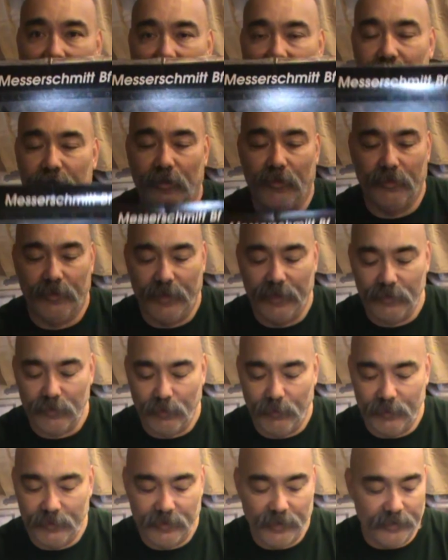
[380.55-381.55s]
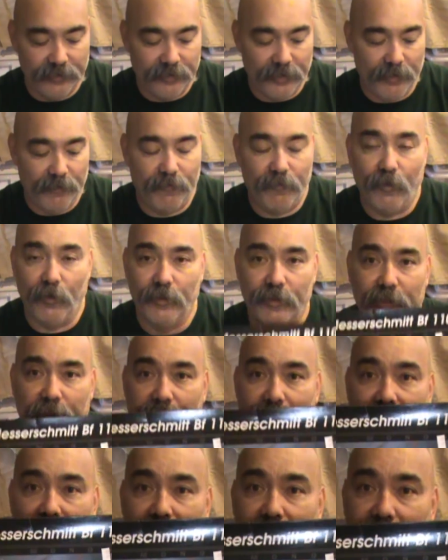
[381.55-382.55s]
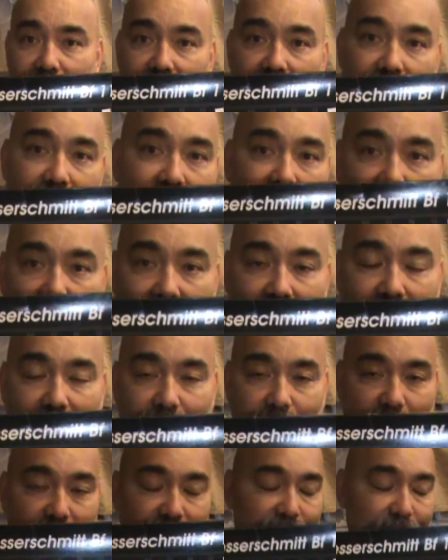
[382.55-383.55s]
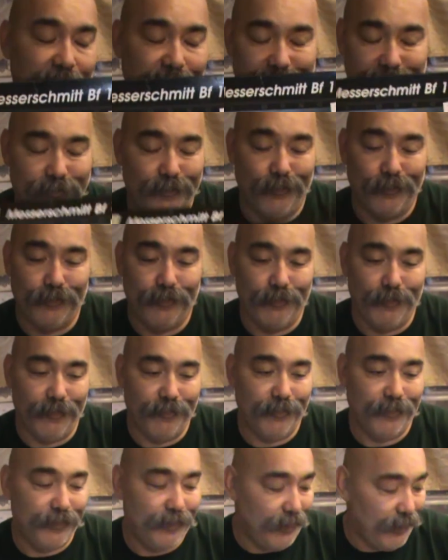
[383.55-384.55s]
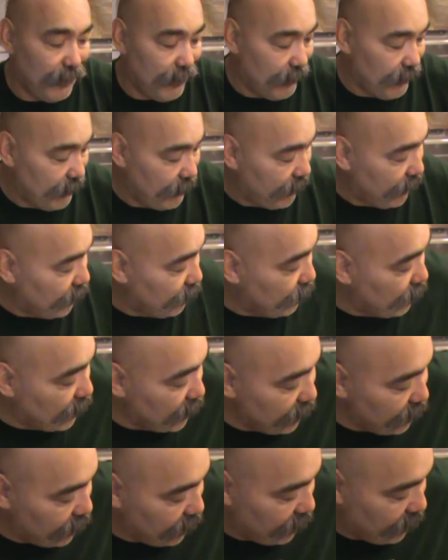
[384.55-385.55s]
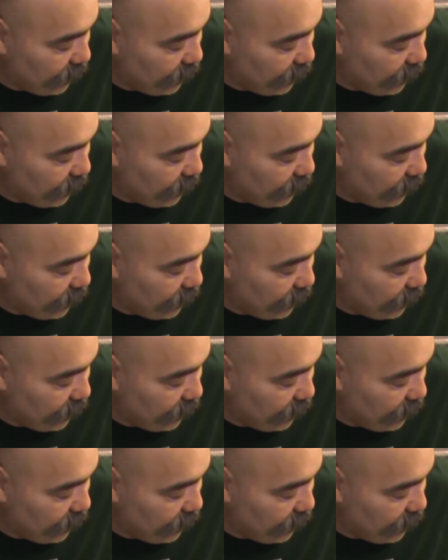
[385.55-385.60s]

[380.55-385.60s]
So this one was listed at 14. My friend sold it to me for 10, I think it was.